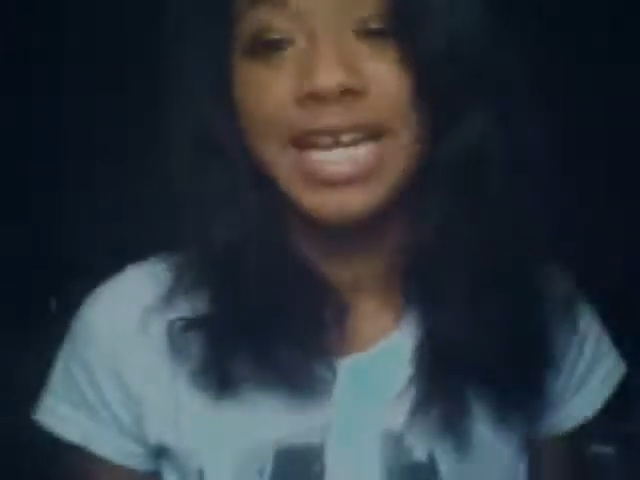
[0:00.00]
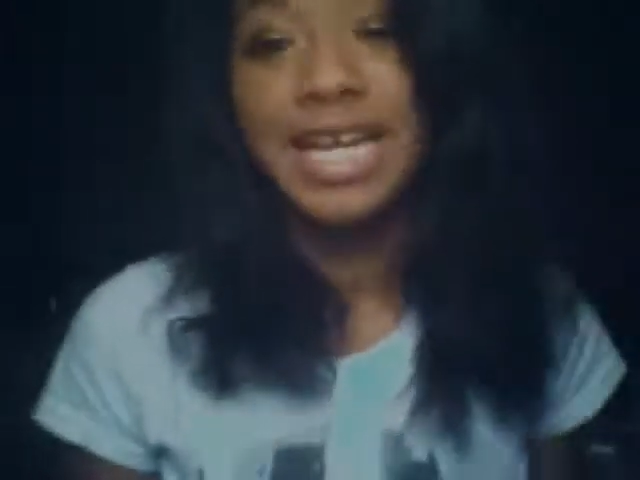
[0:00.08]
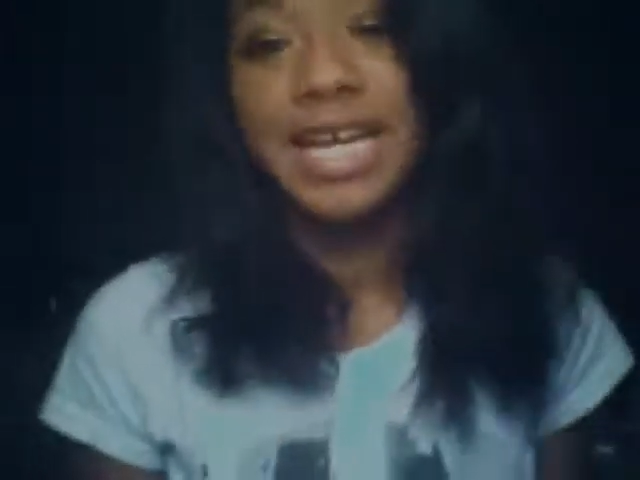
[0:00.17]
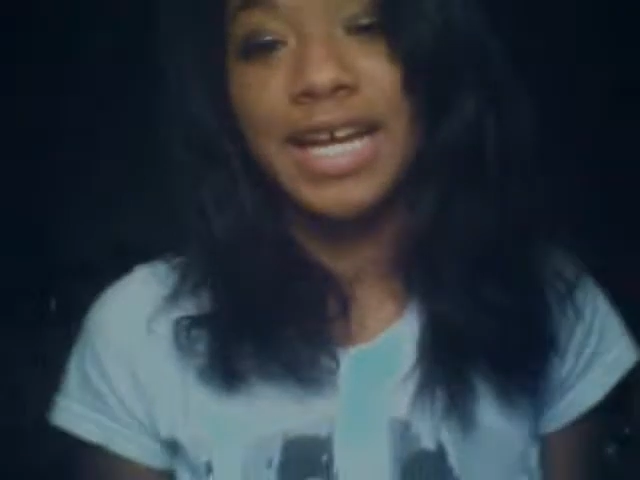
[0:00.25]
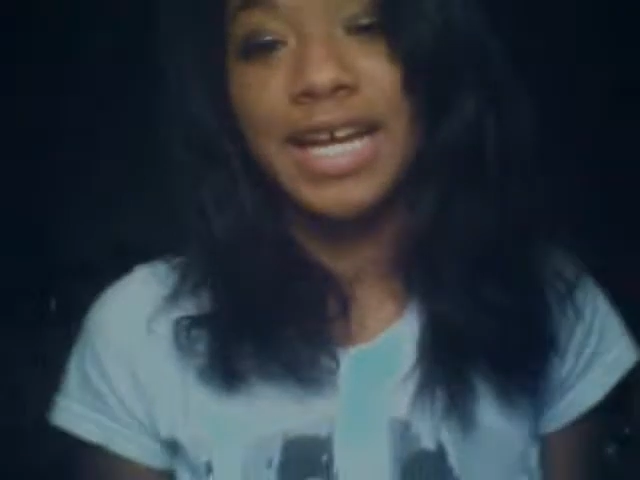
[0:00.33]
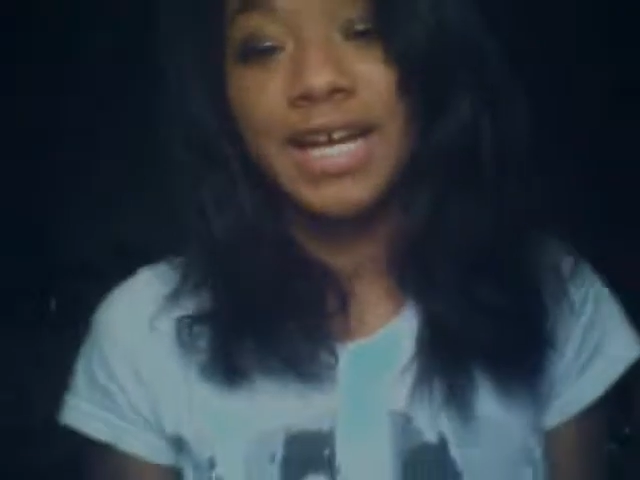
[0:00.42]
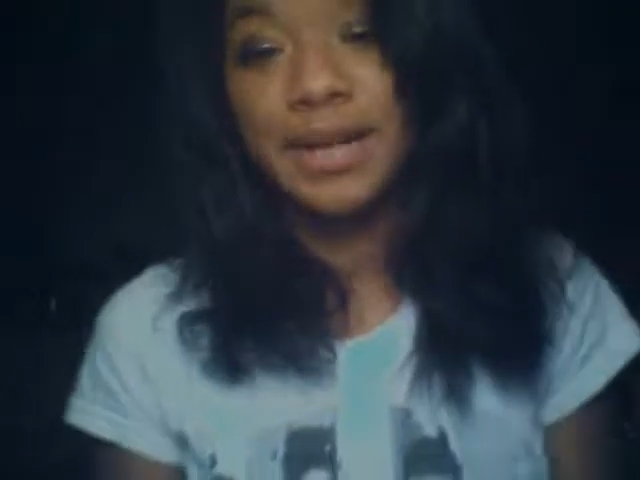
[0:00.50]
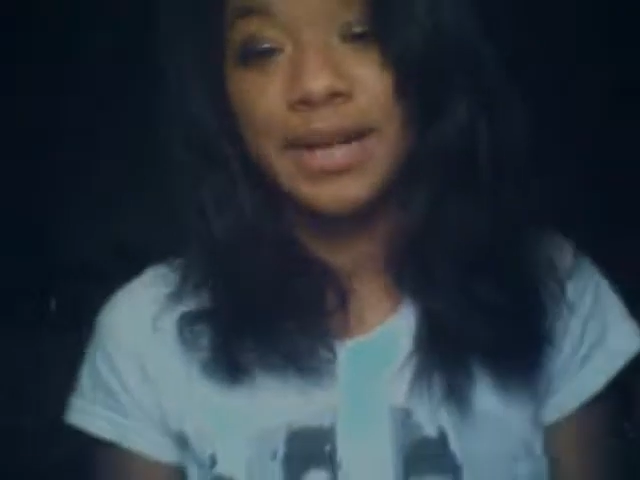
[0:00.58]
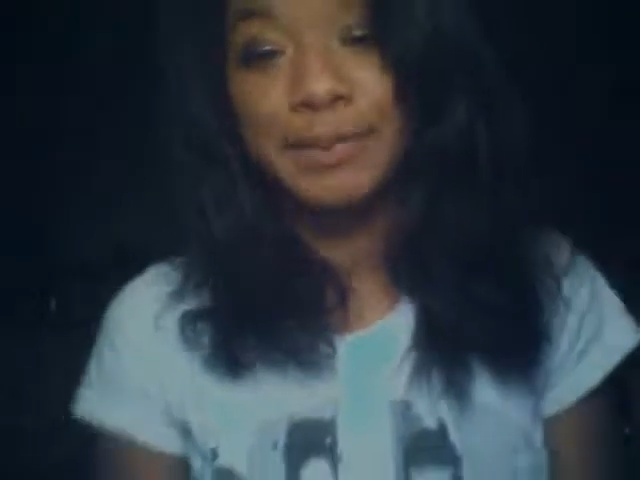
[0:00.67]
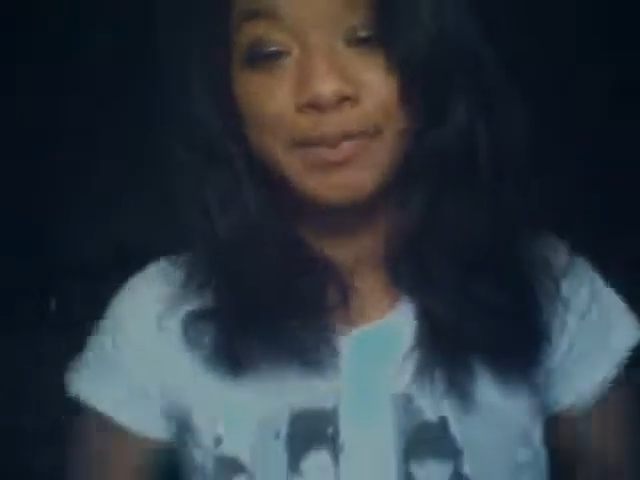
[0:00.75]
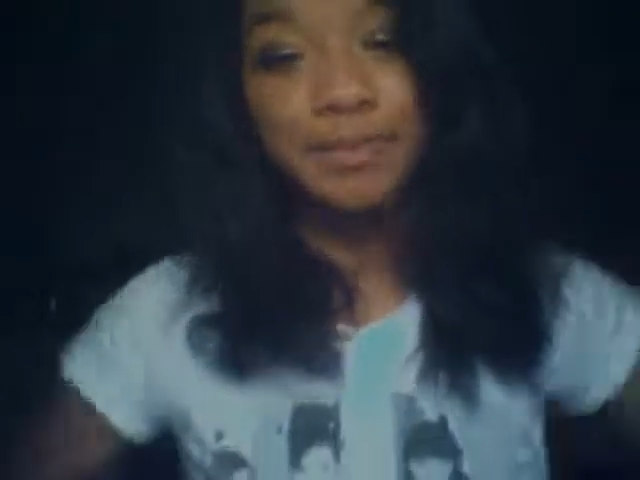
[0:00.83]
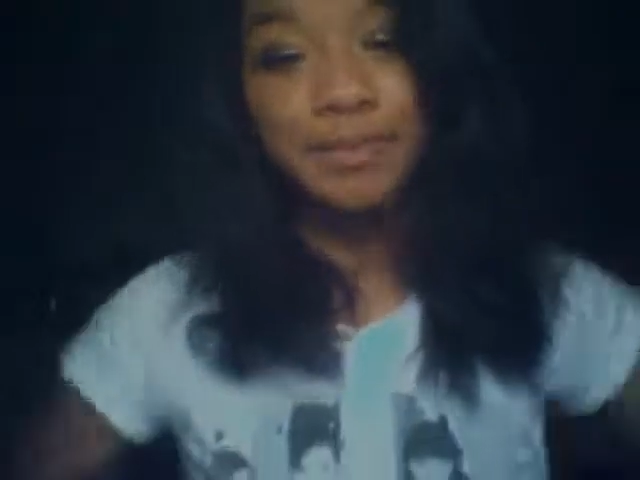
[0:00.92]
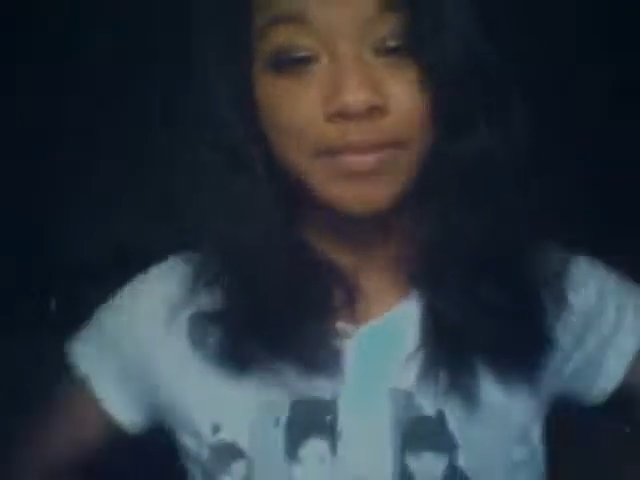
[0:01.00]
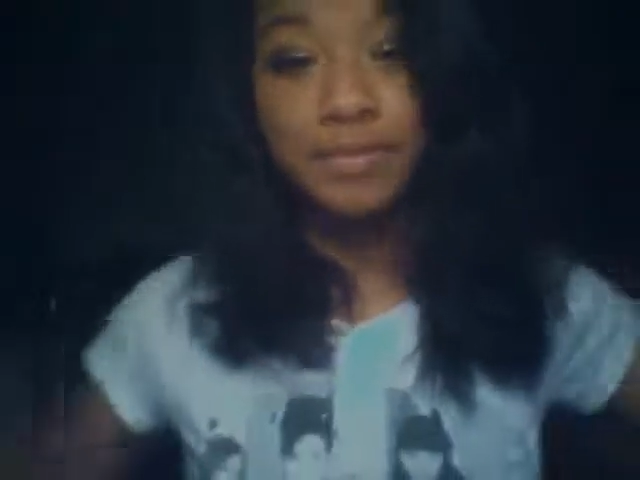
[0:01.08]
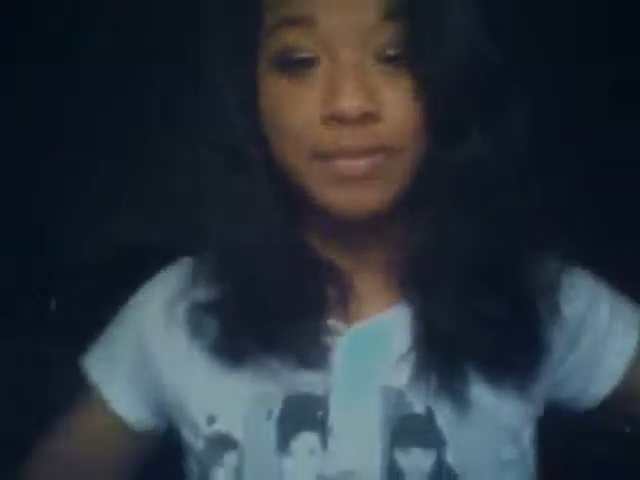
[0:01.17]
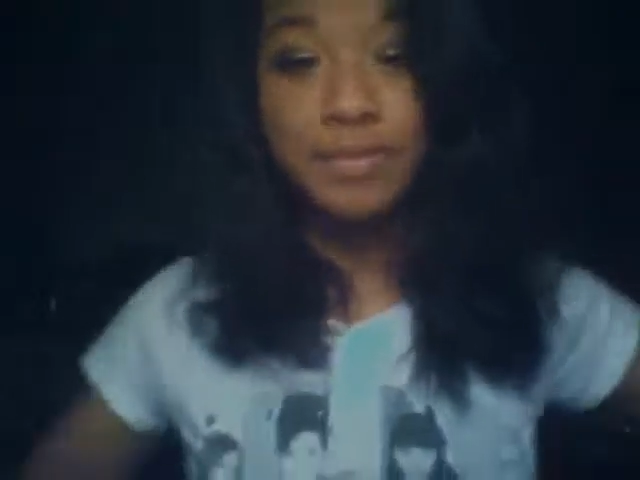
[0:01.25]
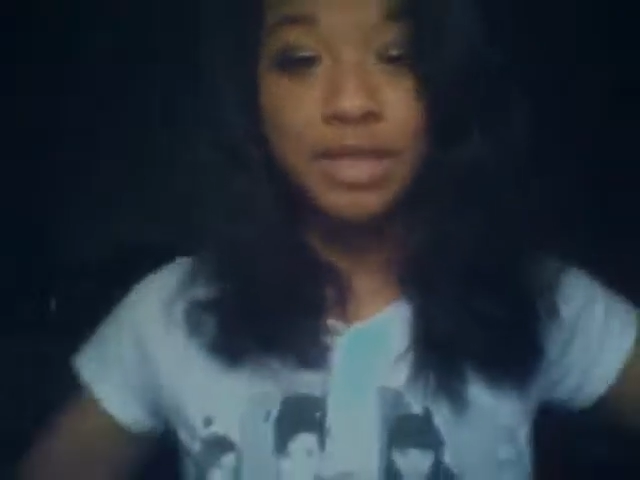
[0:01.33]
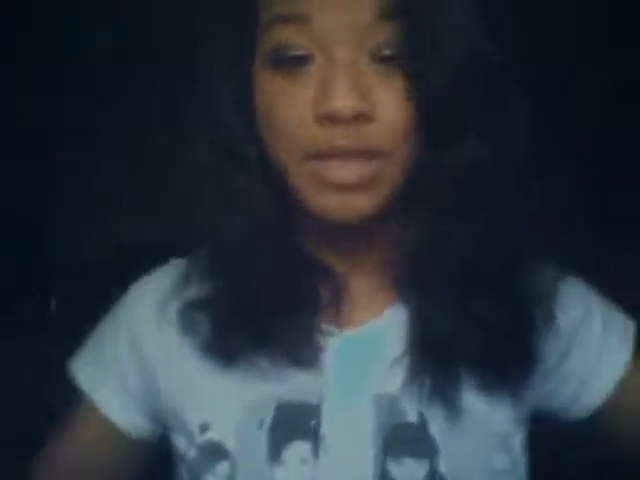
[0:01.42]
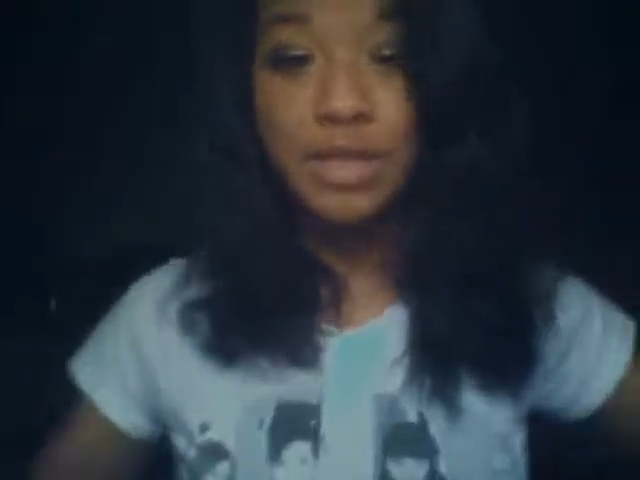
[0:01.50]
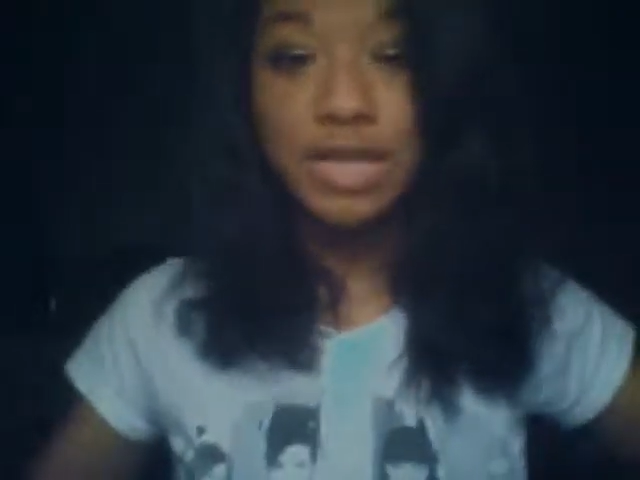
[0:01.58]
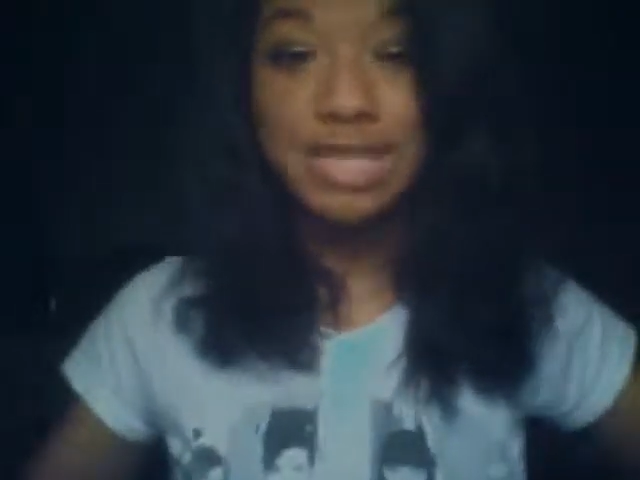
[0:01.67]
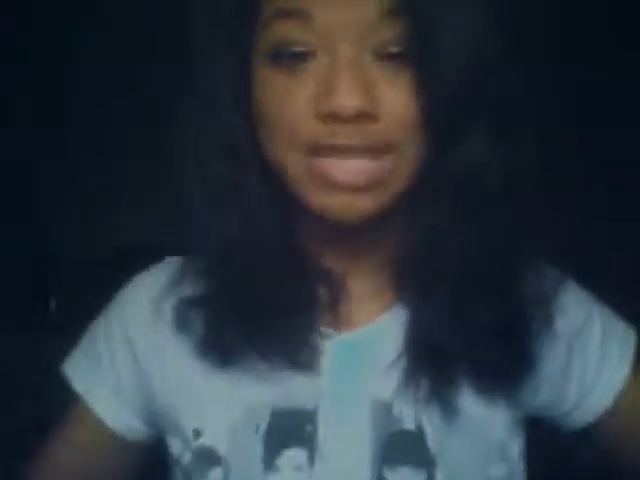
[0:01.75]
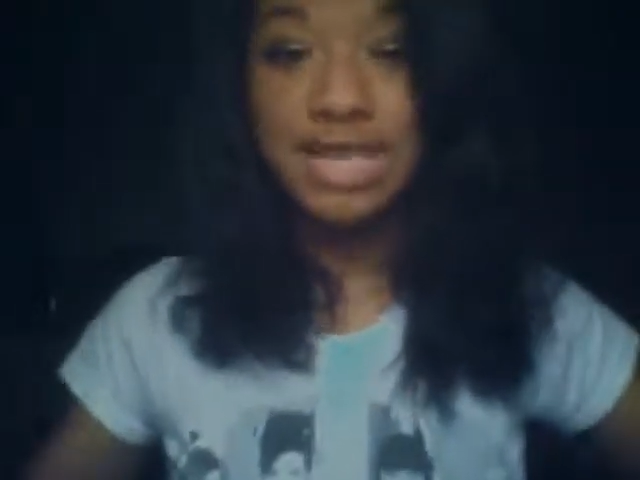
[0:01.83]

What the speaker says: So that's it.